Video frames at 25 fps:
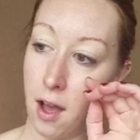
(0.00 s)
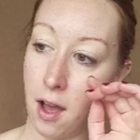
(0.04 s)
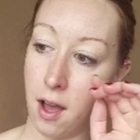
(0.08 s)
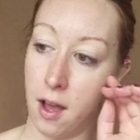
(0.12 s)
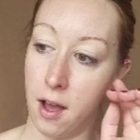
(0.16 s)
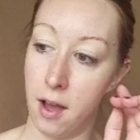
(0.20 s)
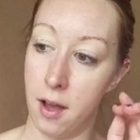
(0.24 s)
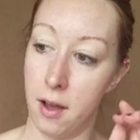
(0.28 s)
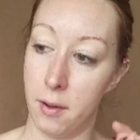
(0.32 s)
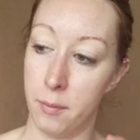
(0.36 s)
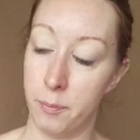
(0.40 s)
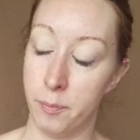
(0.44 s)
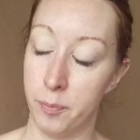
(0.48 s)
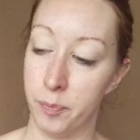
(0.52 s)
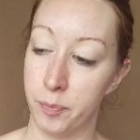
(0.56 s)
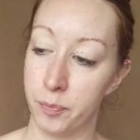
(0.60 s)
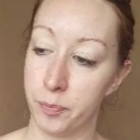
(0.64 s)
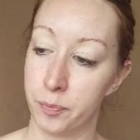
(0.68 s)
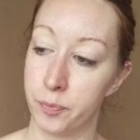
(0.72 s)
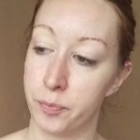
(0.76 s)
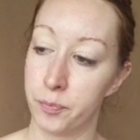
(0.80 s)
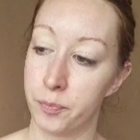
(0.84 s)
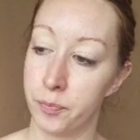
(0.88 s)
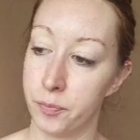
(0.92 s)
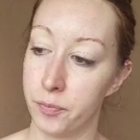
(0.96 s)

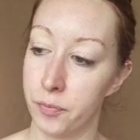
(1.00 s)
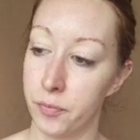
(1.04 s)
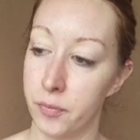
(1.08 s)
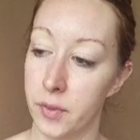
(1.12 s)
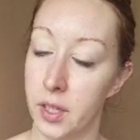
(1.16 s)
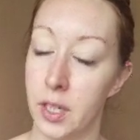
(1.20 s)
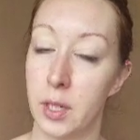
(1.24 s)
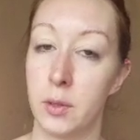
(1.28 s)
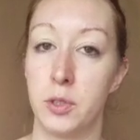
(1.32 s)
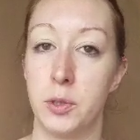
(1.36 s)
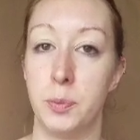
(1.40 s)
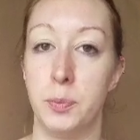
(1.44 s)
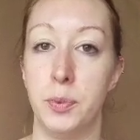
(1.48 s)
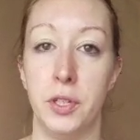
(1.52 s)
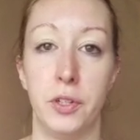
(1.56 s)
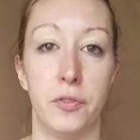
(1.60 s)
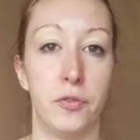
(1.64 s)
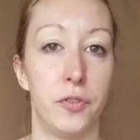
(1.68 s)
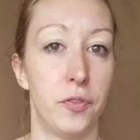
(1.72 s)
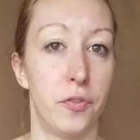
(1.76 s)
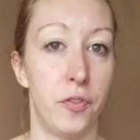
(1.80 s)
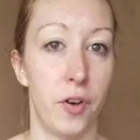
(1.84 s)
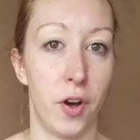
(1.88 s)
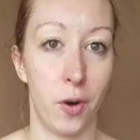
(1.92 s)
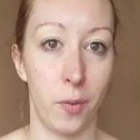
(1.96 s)
It was a
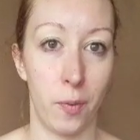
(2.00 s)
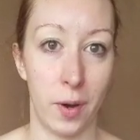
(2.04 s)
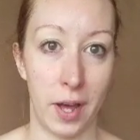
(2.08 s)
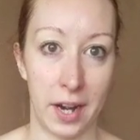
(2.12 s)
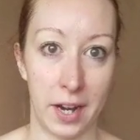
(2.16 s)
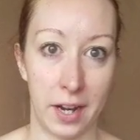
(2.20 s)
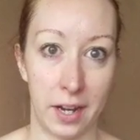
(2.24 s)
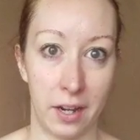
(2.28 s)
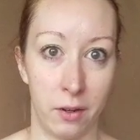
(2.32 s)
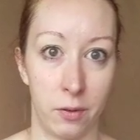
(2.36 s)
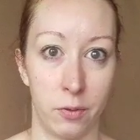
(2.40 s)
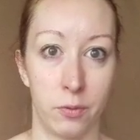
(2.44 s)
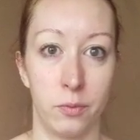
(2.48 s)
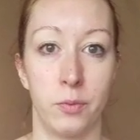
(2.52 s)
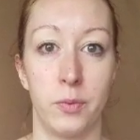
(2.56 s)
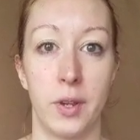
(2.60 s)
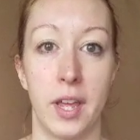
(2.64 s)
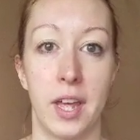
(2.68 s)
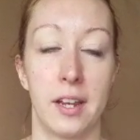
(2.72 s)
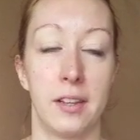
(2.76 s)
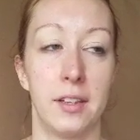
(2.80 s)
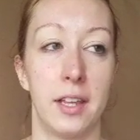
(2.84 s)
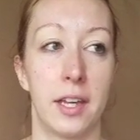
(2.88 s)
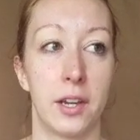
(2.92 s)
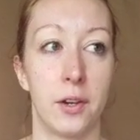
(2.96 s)
beautiful fall wedding.
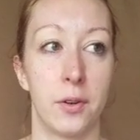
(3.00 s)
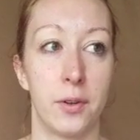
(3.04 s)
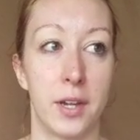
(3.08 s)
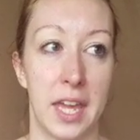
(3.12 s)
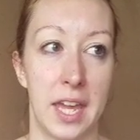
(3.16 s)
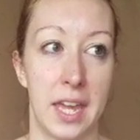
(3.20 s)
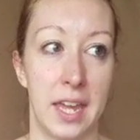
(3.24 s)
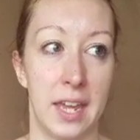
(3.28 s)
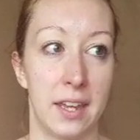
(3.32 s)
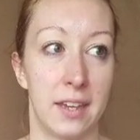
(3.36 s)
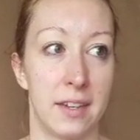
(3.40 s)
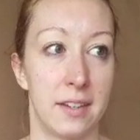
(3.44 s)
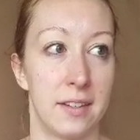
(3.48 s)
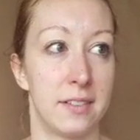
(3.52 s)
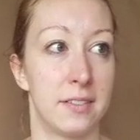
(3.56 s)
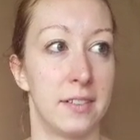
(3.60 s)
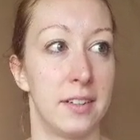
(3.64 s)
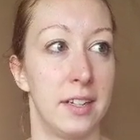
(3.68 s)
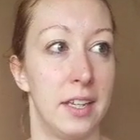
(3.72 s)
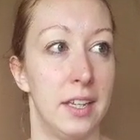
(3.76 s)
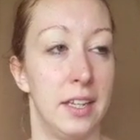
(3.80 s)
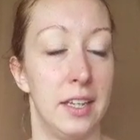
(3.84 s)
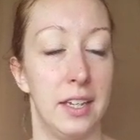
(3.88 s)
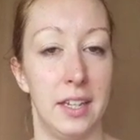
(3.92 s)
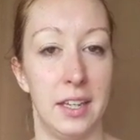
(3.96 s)
We had a Lego cake.
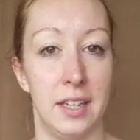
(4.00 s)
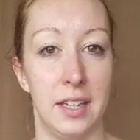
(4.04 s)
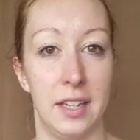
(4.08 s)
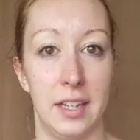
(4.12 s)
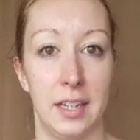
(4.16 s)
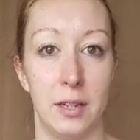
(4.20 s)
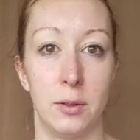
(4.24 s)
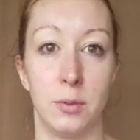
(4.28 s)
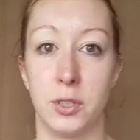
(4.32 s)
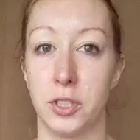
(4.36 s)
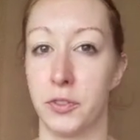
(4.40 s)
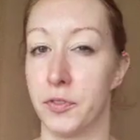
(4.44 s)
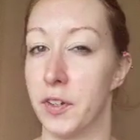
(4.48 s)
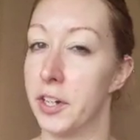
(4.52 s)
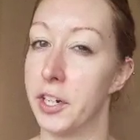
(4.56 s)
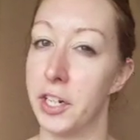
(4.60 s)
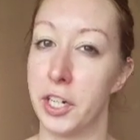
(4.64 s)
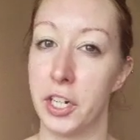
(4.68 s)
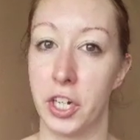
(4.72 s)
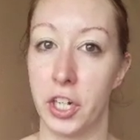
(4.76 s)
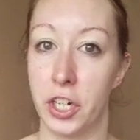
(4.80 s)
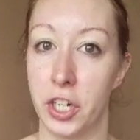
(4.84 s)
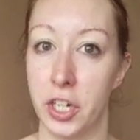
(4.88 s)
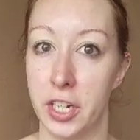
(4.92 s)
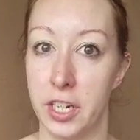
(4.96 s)
It was
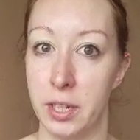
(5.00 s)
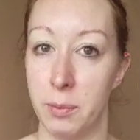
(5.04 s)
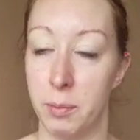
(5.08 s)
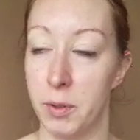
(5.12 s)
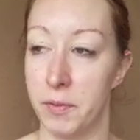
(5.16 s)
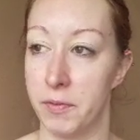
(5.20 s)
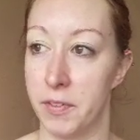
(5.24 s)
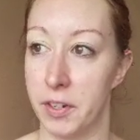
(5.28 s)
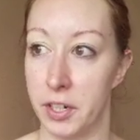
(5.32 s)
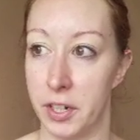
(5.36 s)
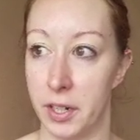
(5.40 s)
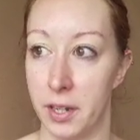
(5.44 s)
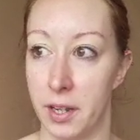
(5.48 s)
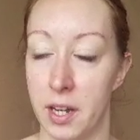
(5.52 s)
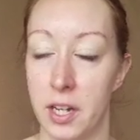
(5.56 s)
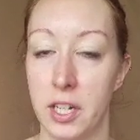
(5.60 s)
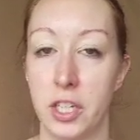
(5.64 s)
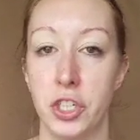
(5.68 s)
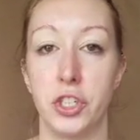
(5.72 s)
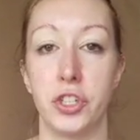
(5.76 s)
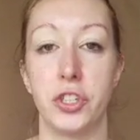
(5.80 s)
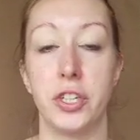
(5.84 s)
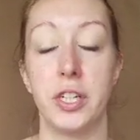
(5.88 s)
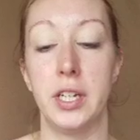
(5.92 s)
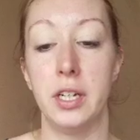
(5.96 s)
very nerdy, but very
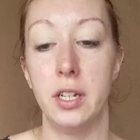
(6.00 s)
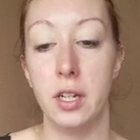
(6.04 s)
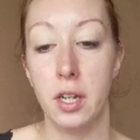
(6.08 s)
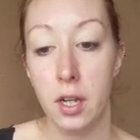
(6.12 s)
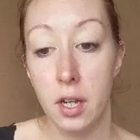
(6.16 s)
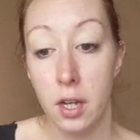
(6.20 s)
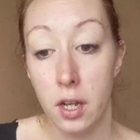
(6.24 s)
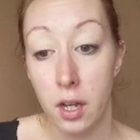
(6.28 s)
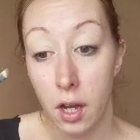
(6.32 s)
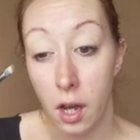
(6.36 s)
country.